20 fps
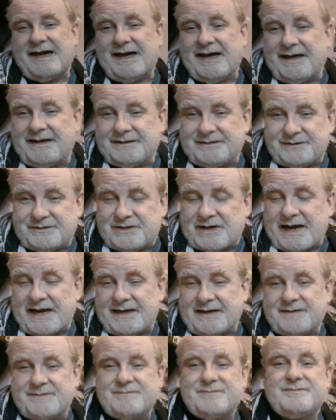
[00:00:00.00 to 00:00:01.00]
And
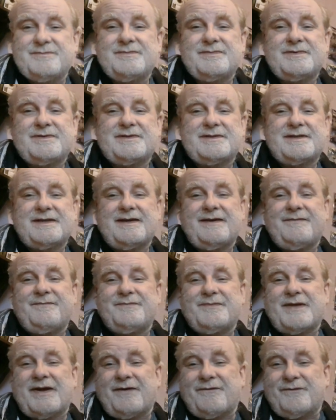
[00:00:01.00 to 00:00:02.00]
James,
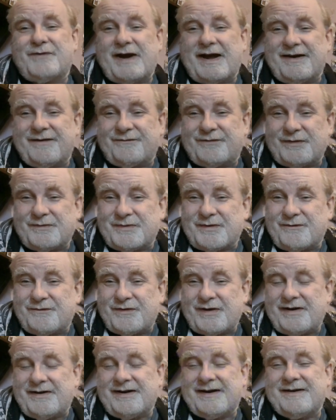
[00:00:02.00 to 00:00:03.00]
right from the
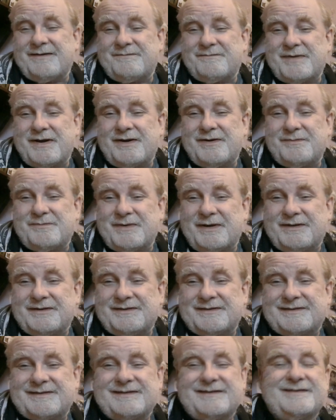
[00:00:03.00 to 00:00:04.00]
very
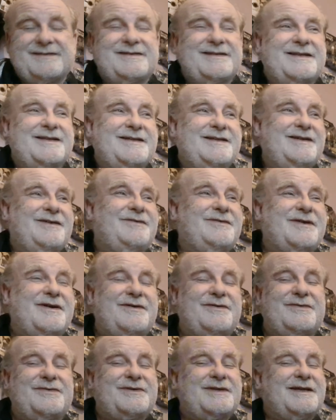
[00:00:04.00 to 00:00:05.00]
moment, you
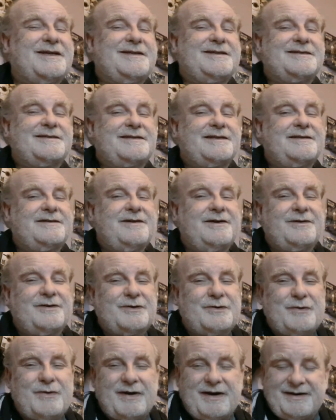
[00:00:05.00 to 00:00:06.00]
know things are not
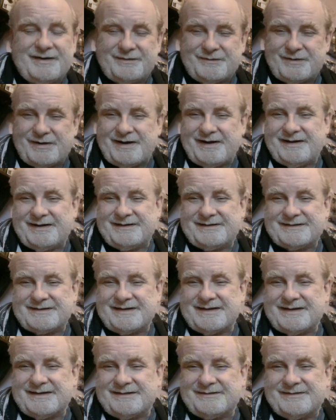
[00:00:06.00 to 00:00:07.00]
quite right.
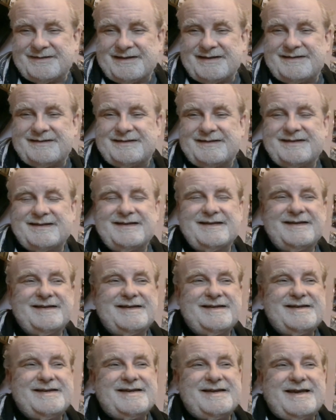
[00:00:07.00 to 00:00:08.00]
He's
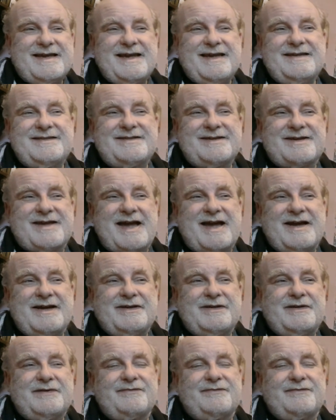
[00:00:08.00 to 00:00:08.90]
the kind